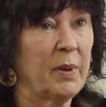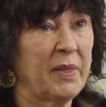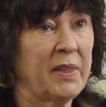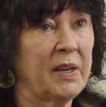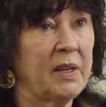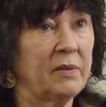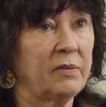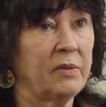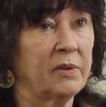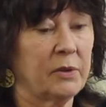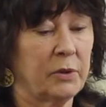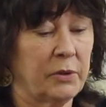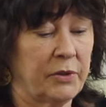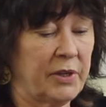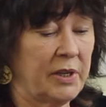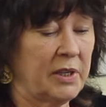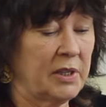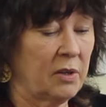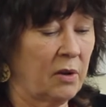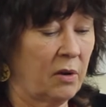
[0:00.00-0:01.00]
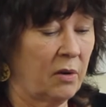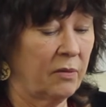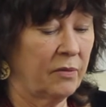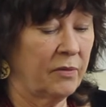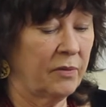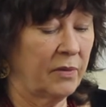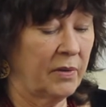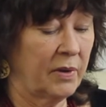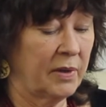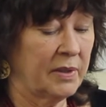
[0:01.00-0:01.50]
but the difficulties of
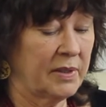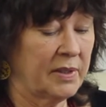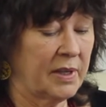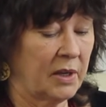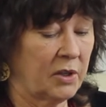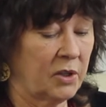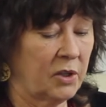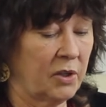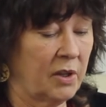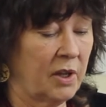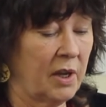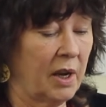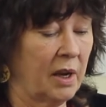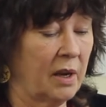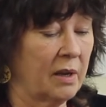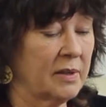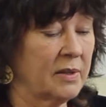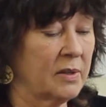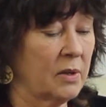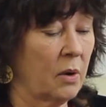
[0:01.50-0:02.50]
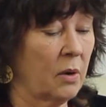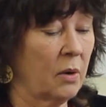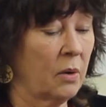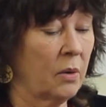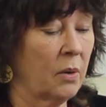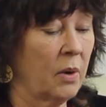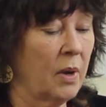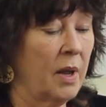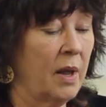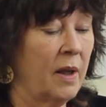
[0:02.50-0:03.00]
such a thing. So
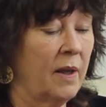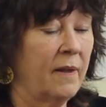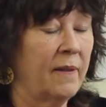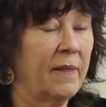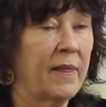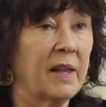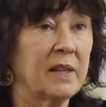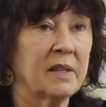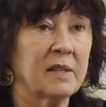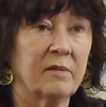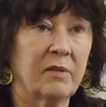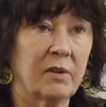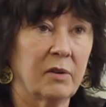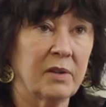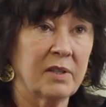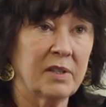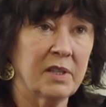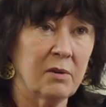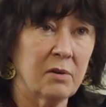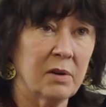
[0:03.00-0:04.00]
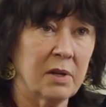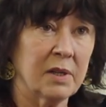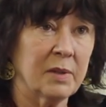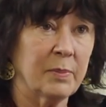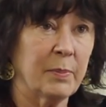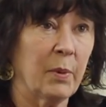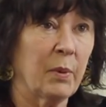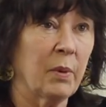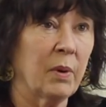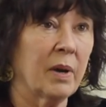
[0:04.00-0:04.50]
that's a very serious
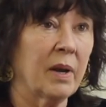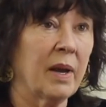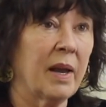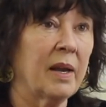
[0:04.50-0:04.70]
book